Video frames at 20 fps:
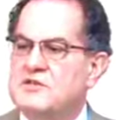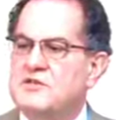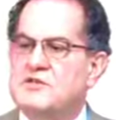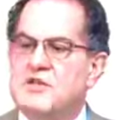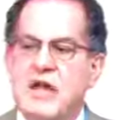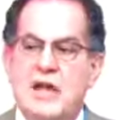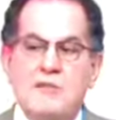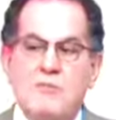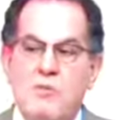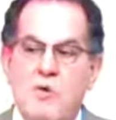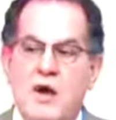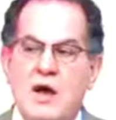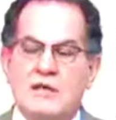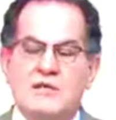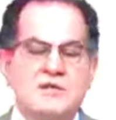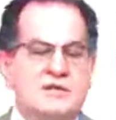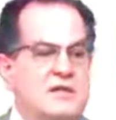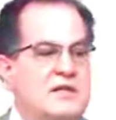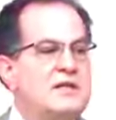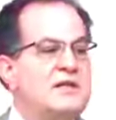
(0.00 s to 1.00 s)
The same
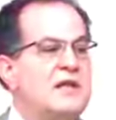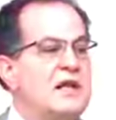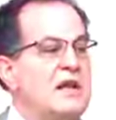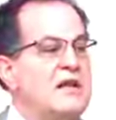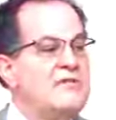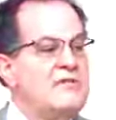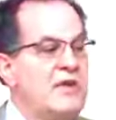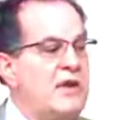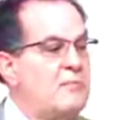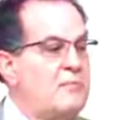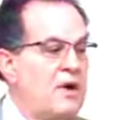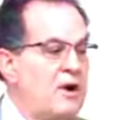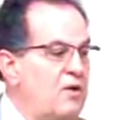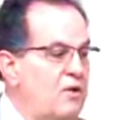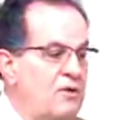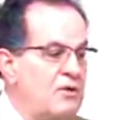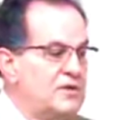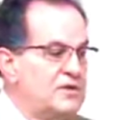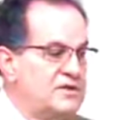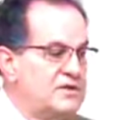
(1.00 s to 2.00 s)
ones that delivered up
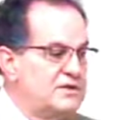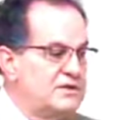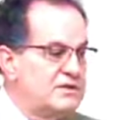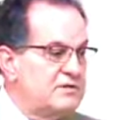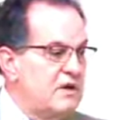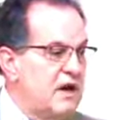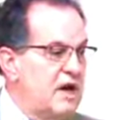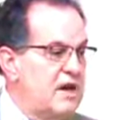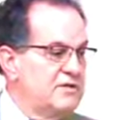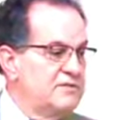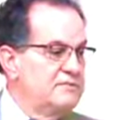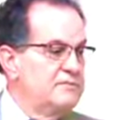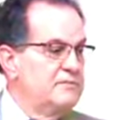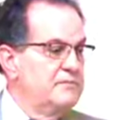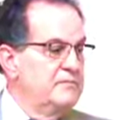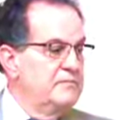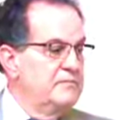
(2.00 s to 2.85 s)
our Lord Jesus Christ.